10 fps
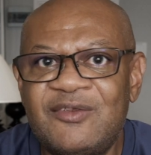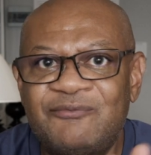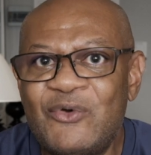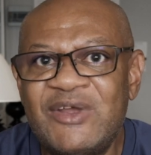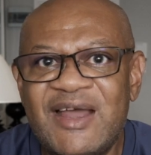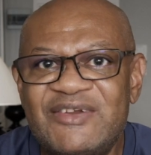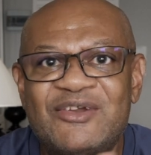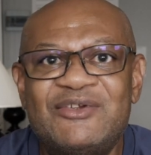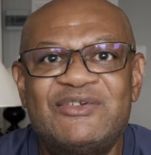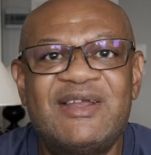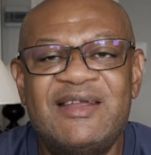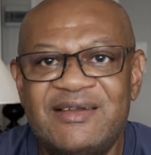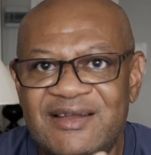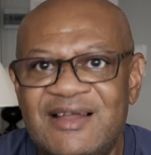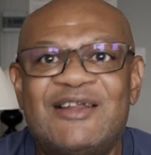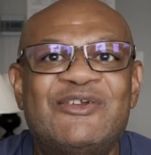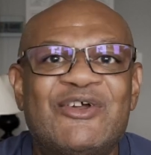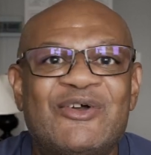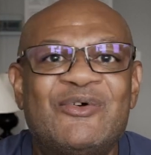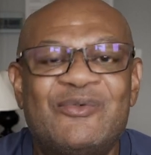for the guys are gonna say, hell
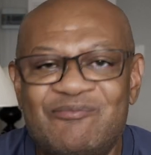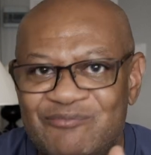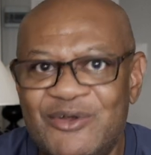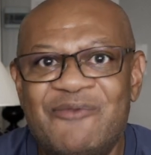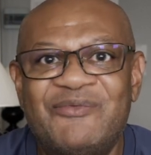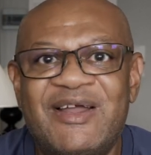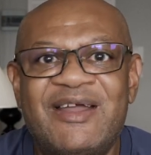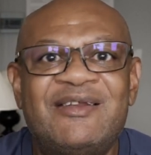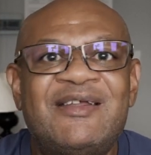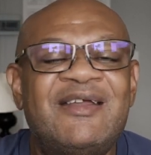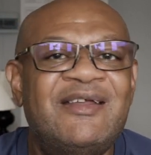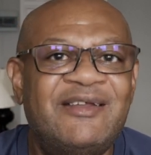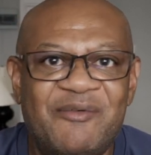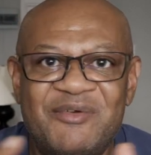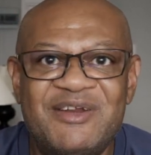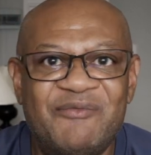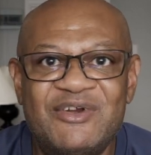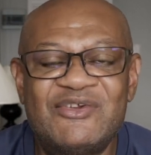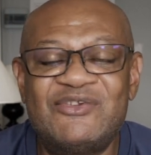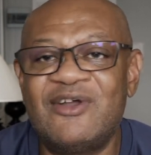no, no fan, get rid of the
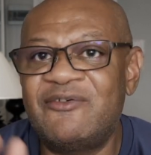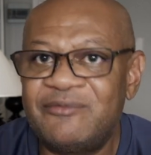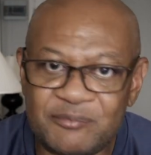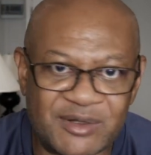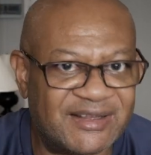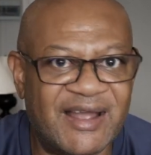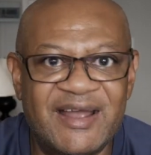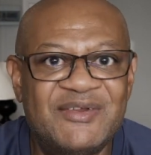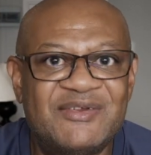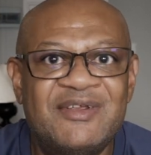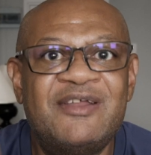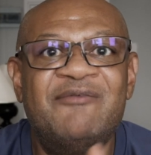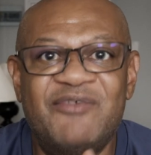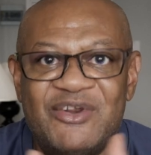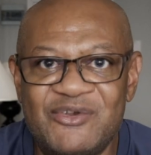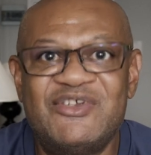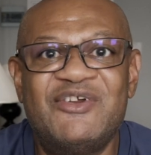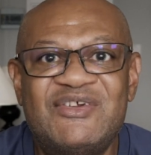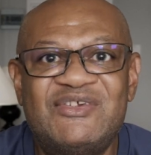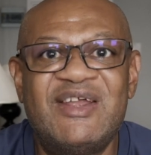video stuff. But guys, video is here
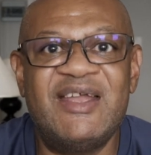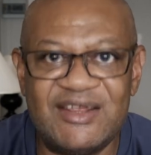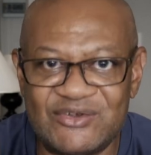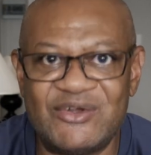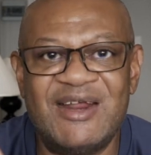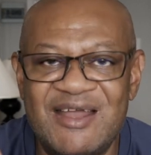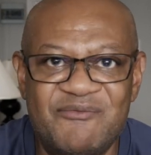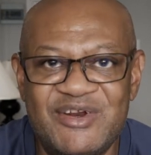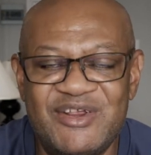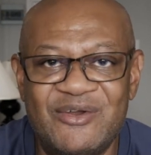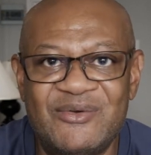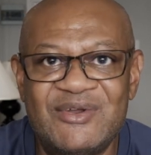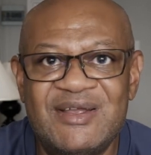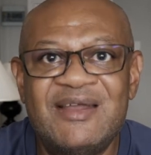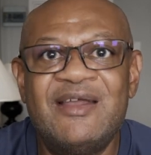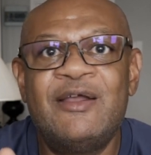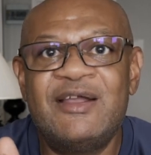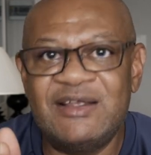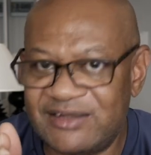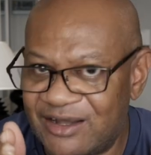to stay, it's gonna have video.
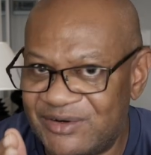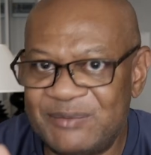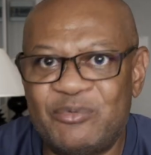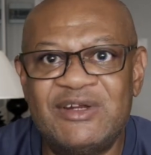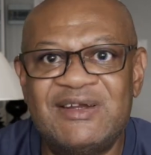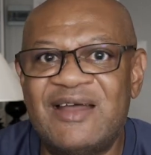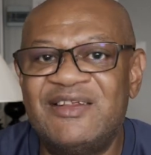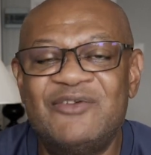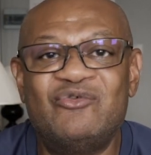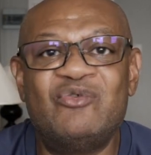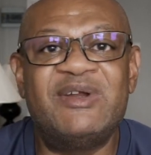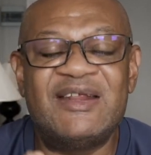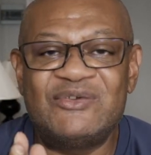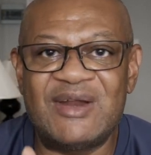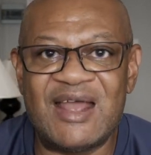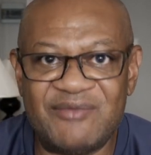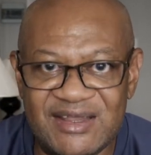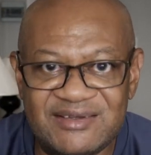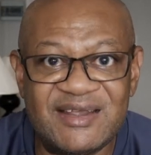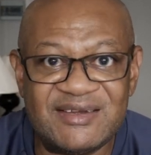They already put it out in the rumor that's gonna have
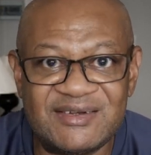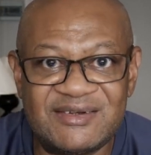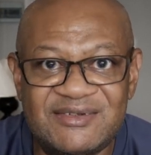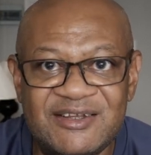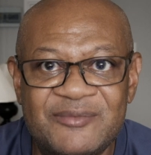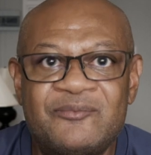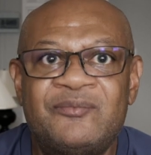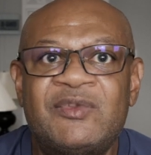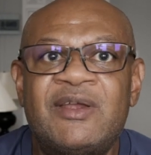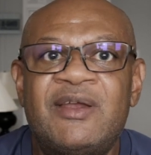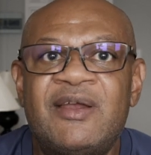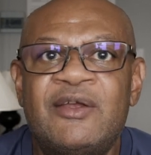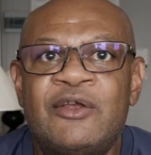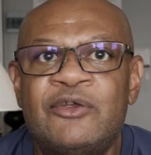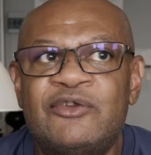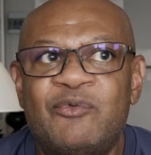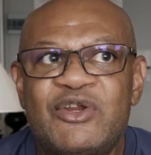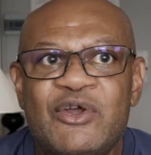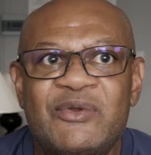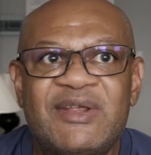8K 60. So we
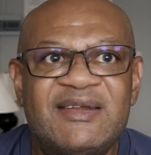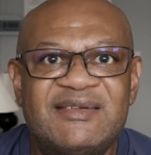know that the